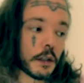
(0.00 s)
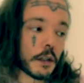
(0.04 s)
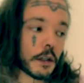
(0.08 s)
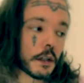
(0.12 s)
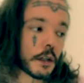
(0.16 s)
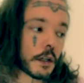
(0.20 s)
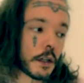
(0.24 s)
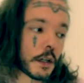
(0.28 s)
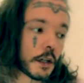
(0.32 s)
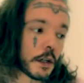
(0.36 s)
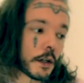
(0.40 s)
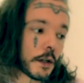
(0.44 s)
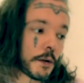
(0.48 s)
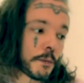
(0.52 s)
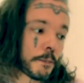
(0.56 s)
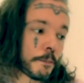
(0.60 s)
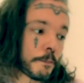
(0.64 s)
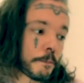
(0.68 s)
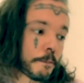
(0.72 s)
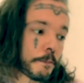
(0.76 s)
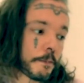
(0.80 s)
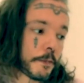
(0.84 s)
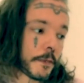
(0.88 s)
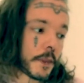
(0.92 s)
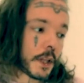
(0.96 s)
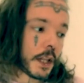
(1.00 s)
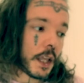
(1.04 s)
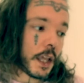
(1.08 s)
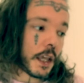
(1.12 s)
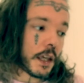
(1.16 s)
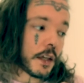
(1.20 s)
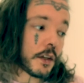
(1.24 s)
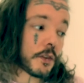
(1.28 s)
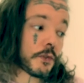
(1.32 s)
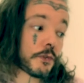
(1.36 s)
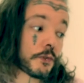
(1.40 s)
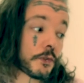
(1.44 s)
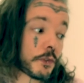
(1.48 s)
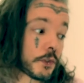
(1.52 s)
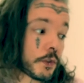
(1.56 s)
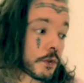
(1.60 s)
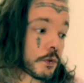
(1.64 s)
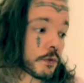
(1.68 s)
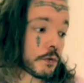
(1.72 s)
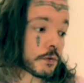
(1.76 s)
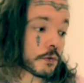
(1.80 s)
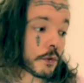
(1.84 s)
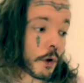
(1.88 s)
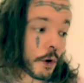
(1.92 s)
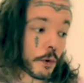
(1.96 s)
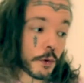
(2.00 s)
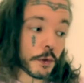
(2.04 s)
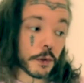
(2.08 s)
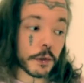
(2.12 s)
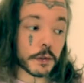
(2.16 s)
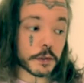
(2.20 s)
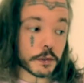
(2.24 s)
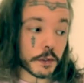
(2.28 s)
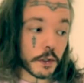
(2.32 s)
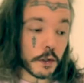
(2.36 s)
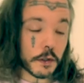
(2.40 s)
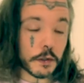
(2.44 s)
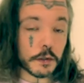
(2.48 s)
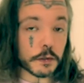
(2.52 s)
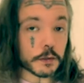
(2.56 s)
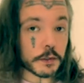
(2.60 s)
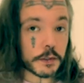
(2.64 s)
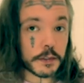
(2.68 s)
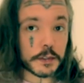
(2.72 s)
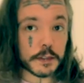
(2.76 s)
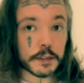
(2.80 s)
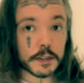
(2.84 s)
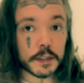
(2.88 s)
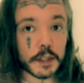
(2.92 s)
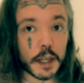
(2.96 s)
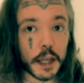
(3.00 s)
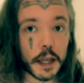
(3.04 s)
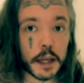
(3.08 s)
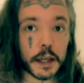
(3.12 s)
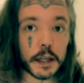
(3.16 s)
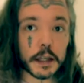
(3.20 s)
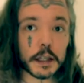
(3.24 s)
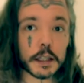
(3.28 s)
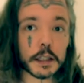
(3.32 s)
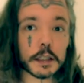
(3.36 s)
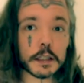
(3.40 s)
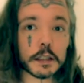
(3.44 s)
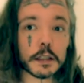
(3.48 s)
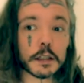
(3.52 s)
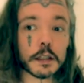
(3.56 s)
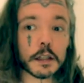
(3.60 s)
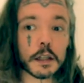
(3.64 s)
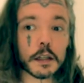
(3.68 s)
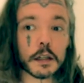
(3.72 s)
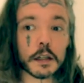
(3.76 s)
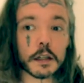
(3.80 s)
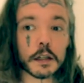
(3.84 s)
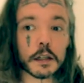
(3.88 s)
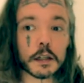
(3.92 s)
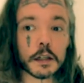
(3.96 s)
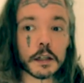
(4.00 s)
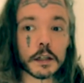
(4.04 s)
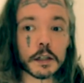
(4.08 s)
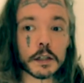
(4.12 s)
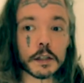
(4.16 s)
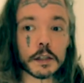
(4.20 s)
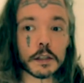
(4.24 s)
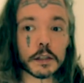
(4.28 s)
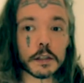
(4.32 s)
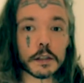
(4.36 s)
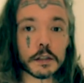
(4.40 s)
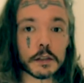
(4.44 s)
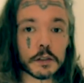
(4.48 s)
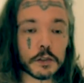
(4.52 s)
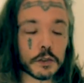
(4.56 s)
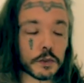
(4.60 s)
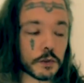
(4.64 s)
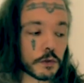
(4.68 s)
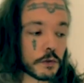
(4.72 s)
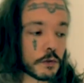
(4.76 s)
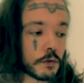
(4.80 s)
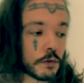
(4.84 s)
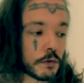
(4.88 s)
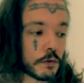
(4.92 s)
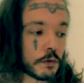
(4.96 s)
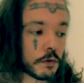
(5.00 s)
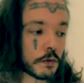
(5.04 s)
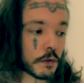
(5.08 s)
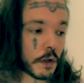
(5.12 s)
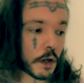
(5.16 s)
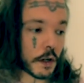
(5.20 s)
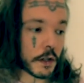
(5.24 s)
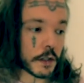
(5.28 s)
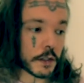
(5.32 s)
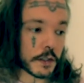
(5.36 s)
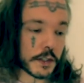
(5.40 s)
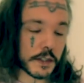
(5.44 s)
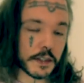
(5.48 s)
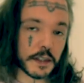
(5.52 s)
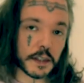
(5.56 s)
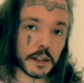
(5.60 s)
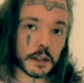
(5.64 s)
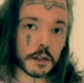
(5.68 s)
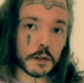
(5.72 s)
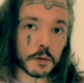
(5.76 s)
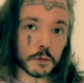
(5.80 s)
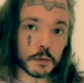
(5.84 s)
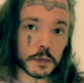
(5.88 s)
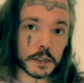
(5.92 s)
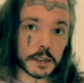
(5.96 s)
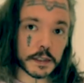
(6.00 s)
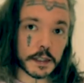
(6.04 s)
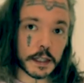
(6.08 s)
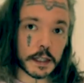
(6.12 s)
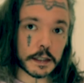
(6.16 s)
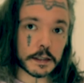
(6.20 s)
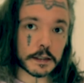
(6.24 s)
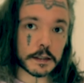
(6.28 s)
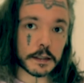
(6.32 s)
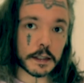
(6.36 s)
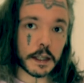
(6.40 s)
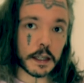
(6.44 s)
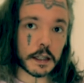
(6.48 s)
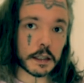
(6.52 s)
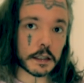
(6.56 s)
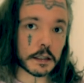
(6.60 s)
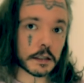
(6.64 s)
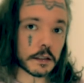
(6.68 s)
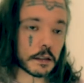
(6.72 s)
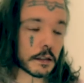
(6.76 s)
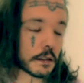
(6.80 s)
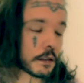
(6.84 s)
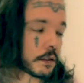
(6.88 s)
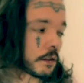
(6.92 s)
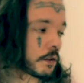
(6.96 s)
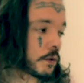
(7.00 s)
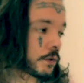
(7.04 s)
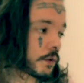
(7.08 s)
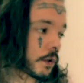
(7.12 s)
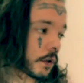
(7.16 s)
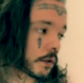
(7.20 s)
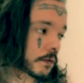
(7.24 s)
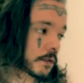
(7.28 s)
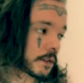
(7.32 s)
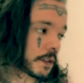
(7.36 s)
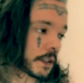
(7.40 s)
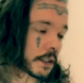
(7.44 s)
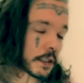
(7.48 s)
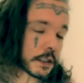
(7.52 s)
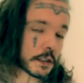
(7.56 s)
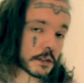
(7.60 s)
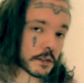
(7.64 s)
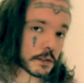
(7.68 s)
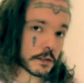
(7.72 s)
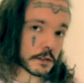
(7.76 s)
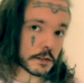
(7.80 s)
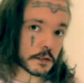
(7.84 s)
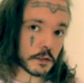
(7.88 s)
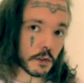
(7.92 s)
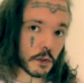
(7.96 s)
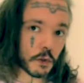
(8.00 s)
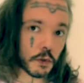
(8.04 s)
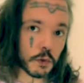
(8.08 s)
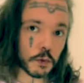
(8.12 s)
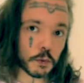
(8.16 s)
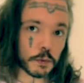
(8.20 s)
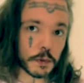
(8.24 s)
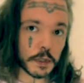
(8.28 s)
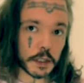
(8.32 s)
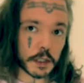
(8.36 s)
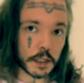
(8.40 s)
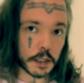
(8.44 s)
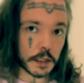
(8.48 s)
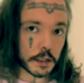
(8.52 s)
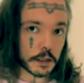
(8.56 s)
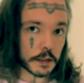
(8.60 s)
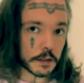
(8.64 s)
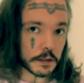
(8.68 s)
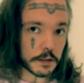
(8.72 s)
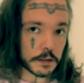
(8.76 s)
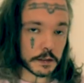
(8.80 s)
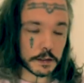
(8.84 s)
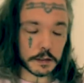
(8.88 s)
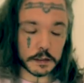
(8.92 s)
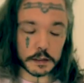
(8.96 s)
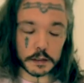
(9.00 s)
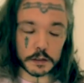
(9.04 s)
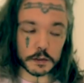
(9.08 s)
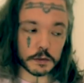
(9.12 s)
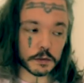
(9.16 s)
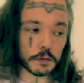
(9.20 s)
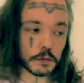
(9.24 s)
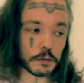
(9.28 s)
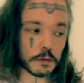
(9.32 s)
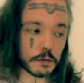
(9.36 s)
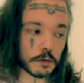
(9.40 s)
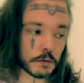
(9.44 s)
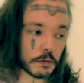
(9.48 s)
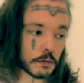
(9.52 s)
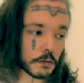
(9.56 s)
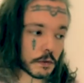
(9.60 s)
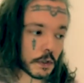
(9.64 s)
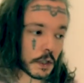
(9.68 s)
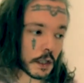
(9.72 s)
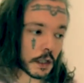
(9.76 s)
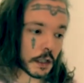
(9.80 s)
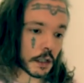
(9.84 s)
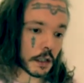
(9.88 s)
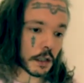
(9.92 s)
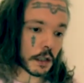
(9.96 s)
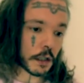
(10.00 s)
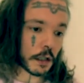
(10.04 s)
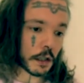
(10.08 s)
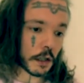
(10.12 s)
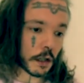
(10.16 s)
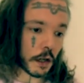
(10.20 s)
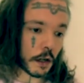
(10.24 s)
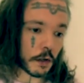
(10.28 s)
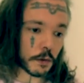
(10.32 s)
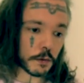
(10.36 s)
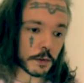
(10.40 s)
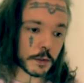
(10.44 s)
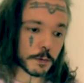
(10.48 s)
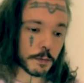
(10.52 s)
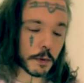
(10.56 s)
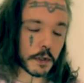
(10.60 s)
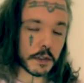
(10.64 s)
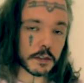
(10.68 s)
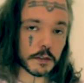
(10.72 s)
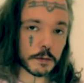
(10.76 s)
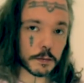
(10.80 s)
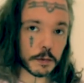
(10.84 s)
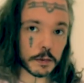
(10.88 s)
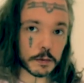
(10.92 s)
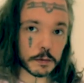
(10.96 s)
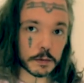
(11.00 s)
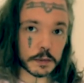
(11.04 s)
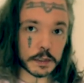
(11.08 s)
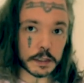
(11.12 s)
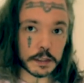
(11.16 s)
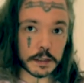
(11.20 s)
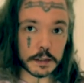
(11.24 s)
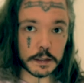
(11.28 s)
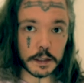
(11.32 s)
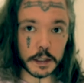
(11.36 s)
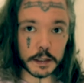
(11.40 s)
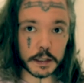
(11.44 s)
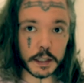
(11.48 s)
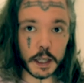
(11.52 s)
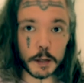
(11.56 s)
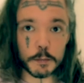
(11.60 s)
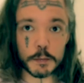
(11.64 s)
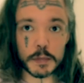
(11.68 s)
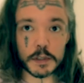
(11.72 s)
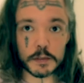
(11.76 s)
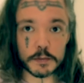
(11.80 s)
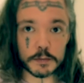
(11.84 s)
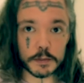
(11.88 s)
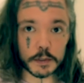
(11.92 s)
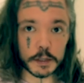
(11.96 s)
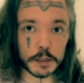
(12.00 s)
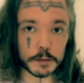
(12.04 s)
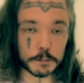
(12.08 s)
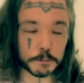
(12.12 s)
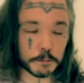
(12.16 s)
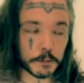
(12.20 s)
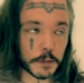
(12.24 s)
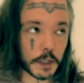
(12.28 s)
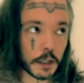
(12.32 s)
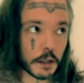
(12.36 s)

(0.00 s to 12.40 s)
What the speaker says: If you know your dose and you are sticking with that and you don't take it the whole weekend, you are responsible with it, it can be fun.